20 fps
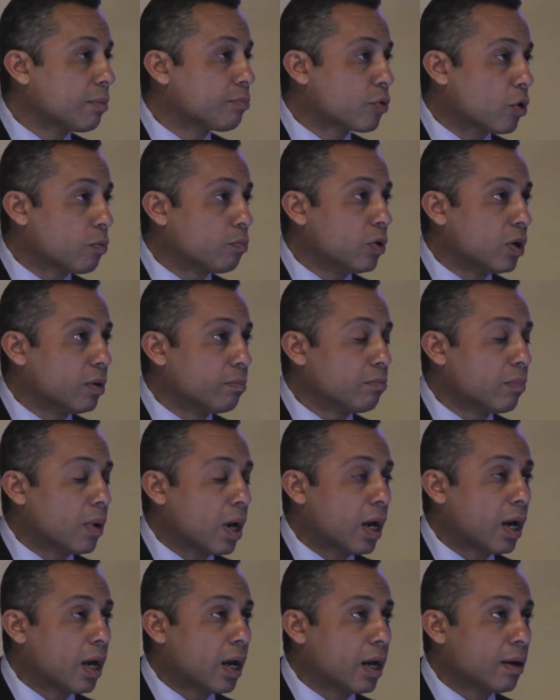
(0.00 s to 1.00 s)
problem
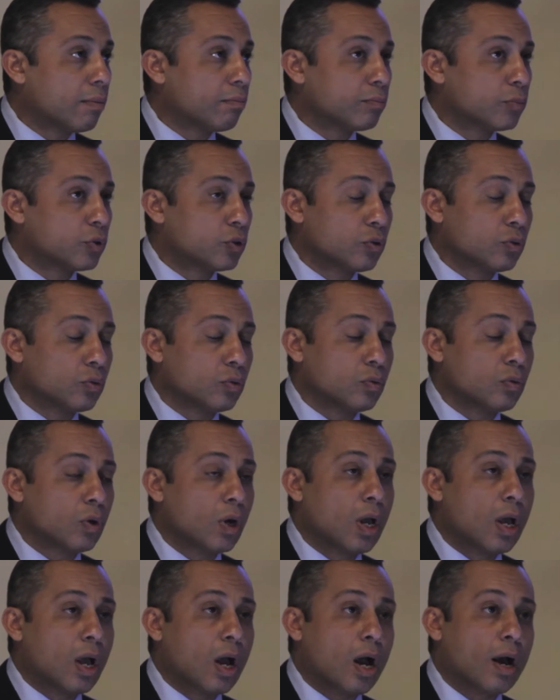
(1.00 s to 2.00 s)
to
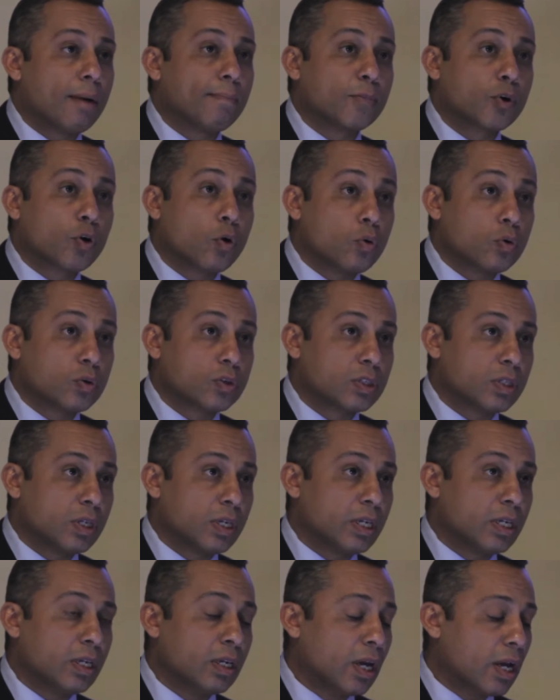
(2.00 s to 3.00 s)
cause
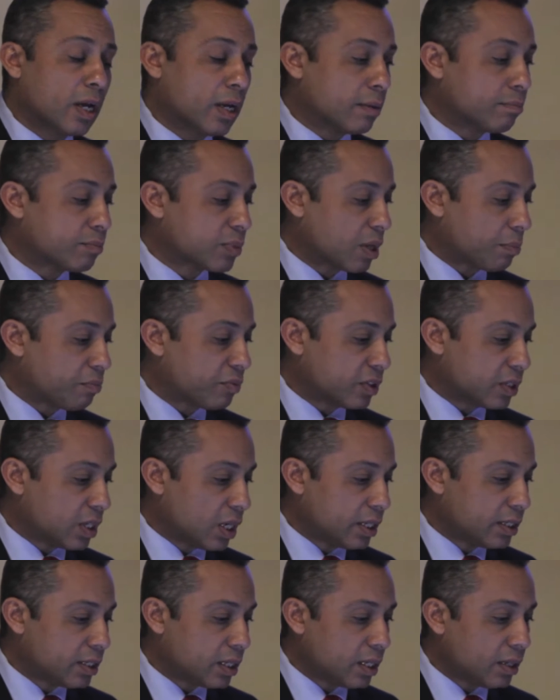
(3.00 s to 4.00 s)
the
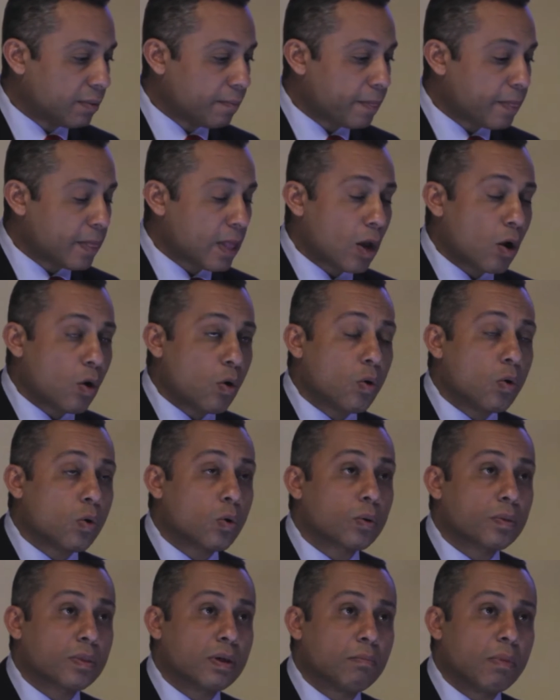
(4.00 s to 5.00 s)
subfertility,
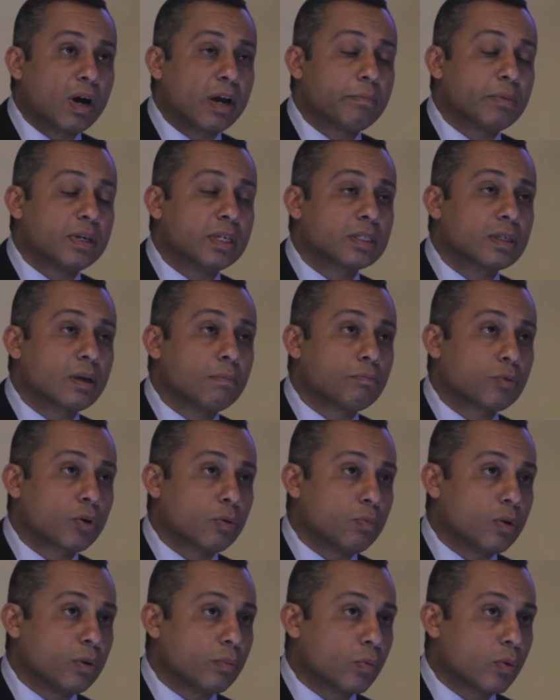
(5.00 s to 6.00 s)
or there might be some
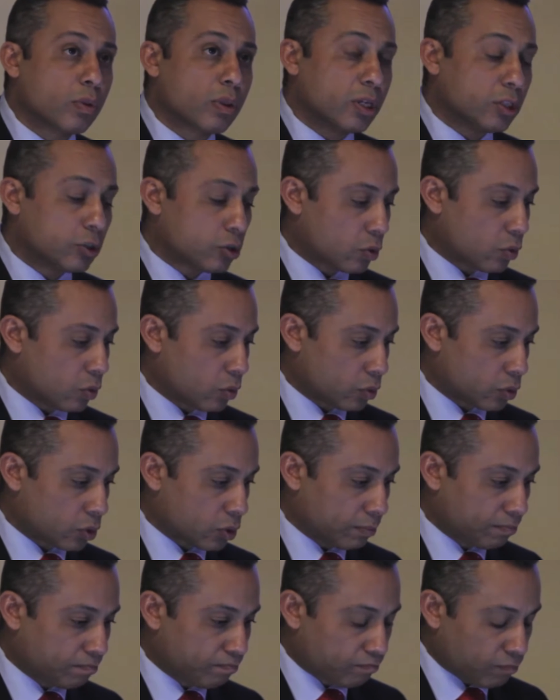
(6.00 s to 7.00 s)
problem with intercourse.
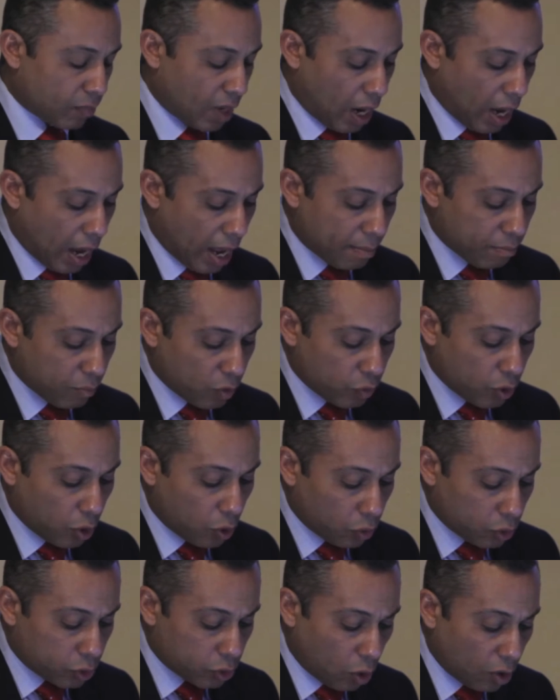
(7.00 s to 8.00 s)
We
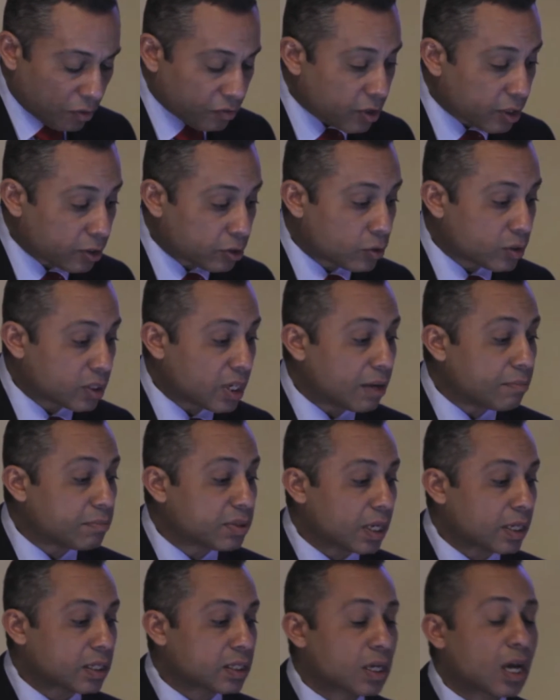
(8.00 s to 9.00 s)
also offer it to
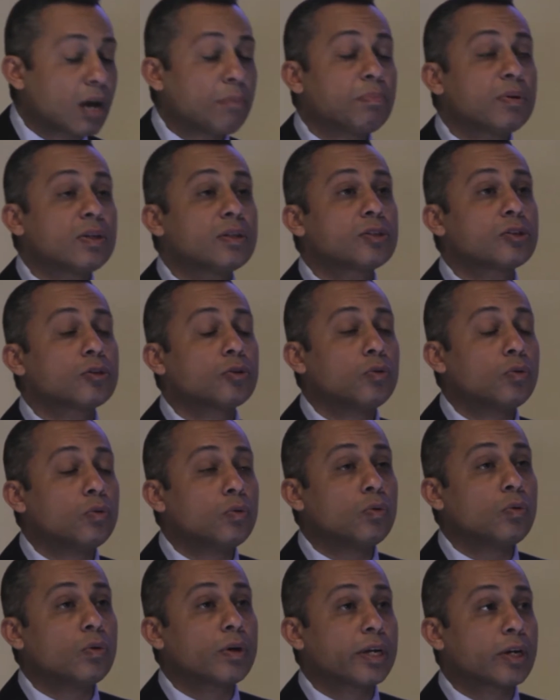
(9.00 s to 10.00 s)
same-sex couples
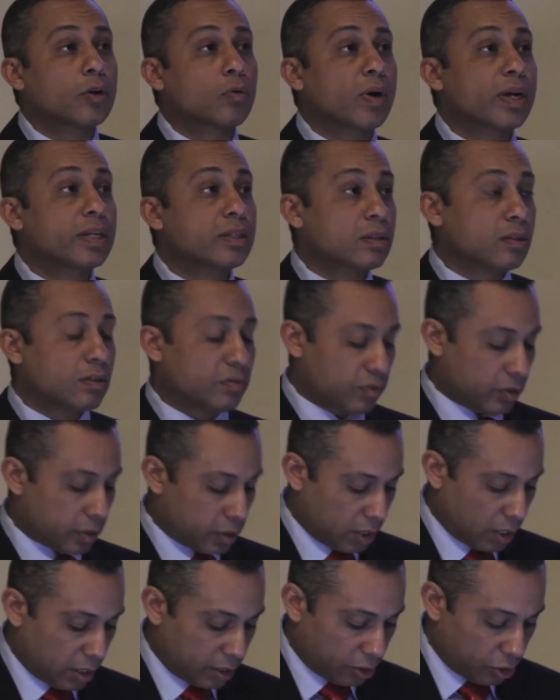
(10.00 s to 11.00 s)
who request
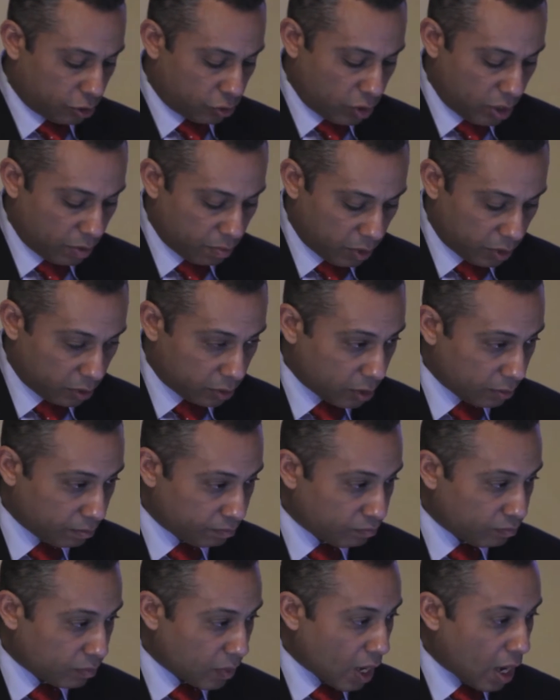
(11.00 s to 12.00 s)
fertility treatment.
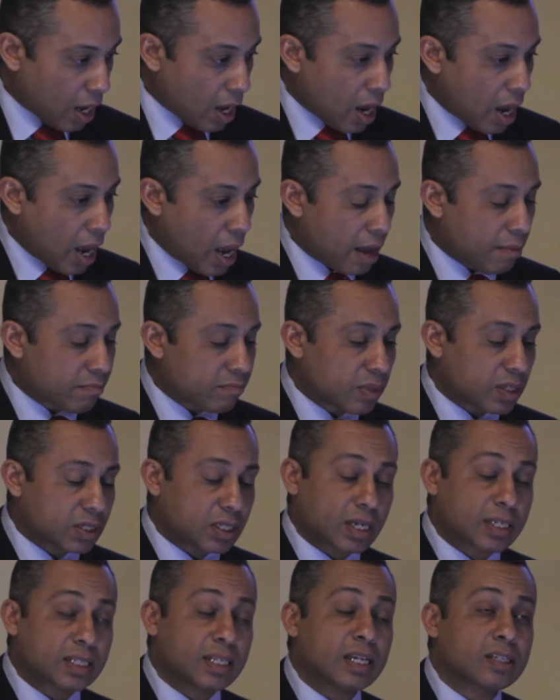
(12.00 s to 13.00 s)
The
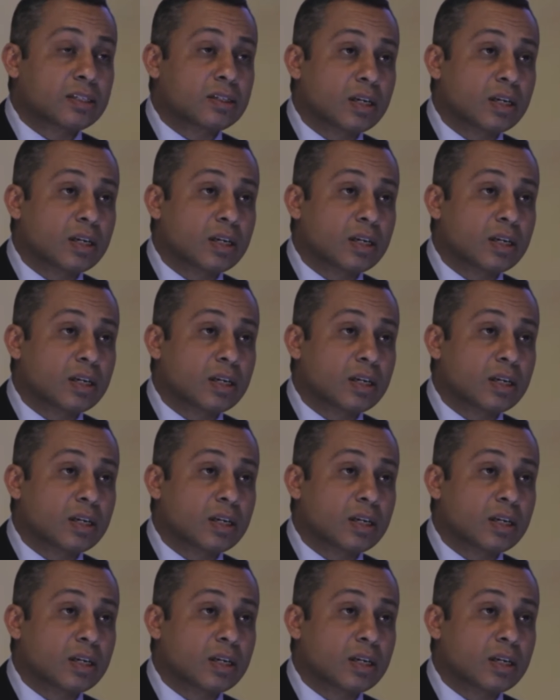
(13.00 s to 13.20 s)
success